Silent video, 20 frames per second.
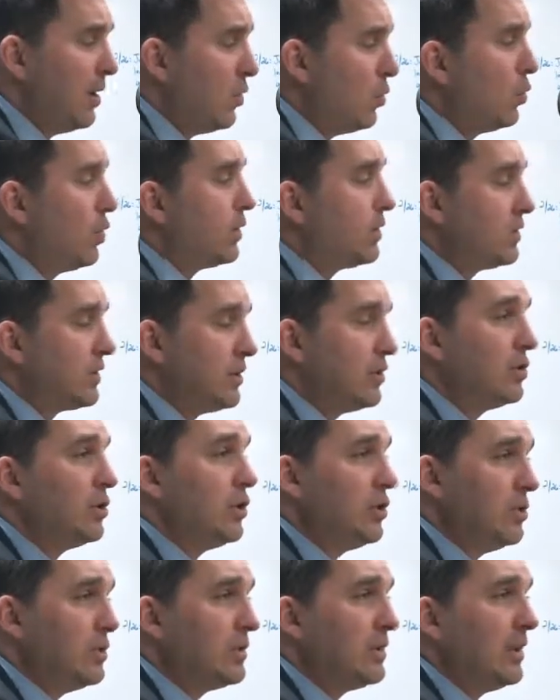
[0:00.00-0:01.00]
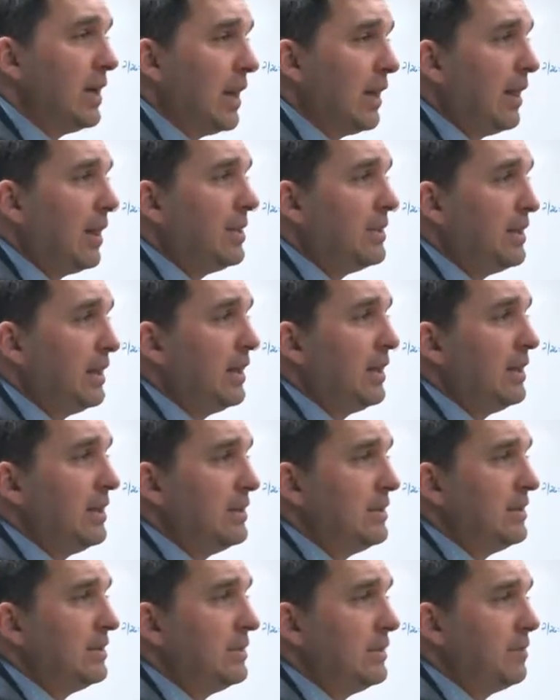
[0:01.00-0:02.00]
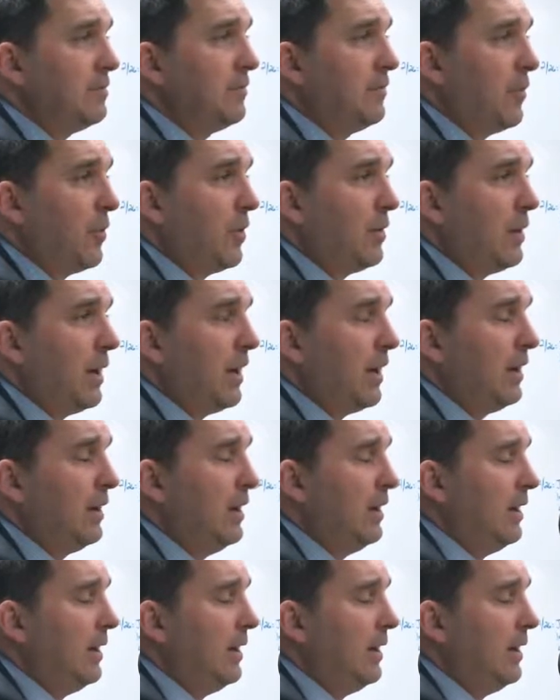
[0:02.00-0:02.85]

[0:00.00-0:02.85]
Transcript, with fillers: We'll still use the online ticketing system for that.